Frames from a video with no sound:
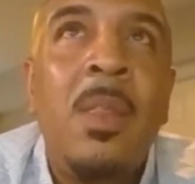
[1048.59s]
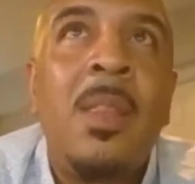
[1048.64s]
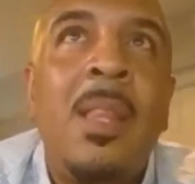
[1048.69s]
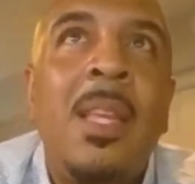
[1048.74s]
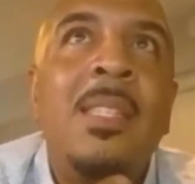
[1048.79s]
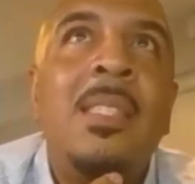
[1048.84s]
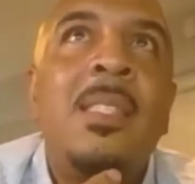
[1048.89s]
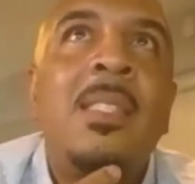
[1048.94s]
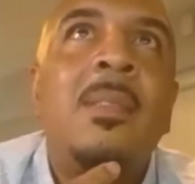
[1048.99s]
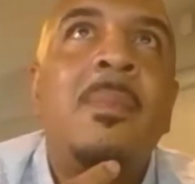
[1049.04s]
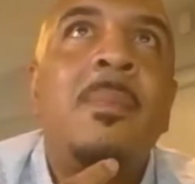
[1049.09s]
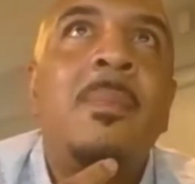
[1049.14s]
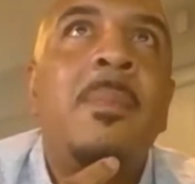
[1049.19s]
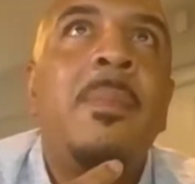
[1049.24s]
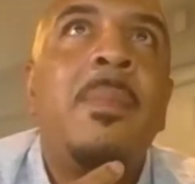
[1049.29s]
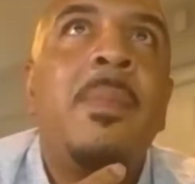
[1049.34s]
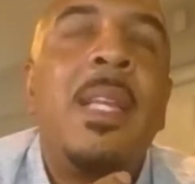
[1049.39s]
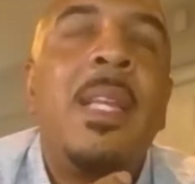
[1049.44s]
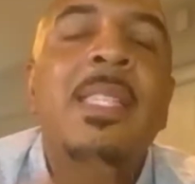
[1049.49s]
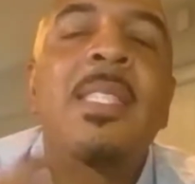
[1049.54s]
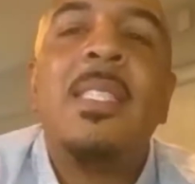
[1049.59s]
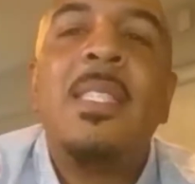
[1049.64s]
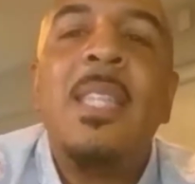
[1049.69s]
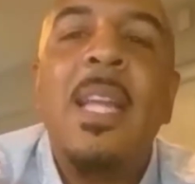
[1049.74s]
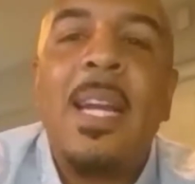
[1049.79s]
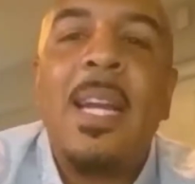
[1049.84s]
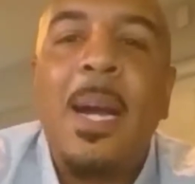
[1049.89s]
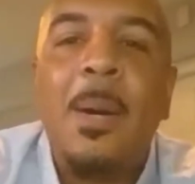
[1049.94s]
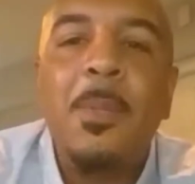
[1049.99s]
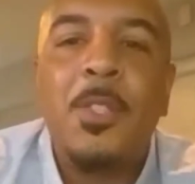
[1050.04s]
this is
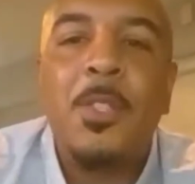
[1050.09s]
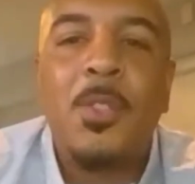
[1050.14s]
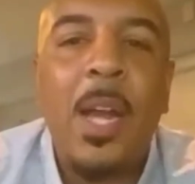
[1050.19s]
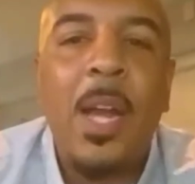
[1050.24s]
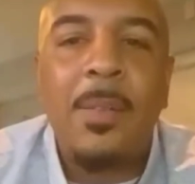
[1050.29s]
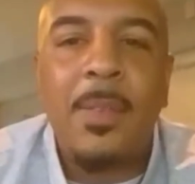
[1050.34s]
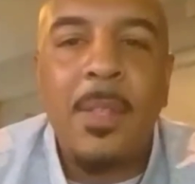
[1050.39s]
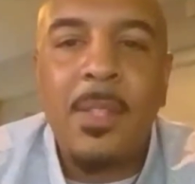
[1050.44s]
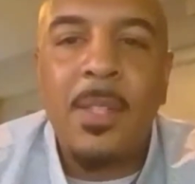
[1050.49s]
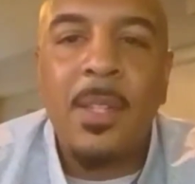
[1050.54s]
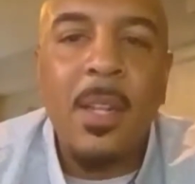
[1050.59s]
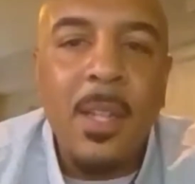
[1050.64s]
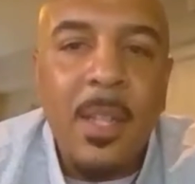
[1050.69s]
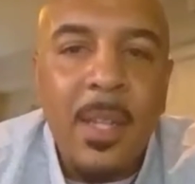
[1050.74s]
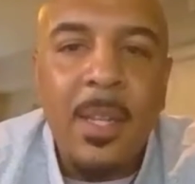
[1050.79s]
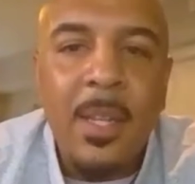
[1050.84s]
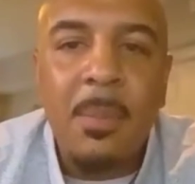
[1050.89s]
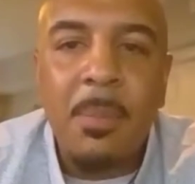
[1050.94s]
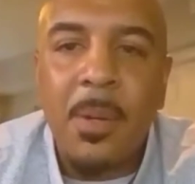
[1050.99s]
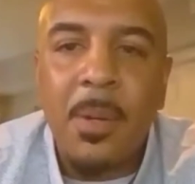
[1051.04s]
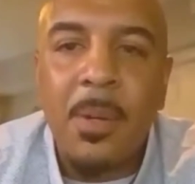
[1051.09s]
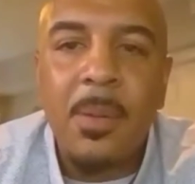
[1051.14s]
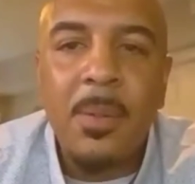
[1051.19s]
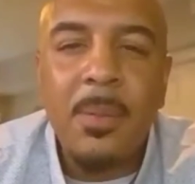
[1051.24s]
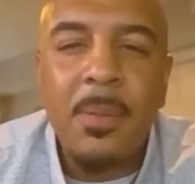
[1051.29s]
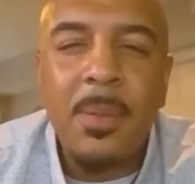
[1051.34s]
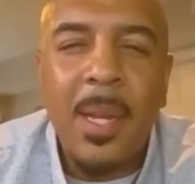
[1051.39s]
like I was drafted to the league, bro.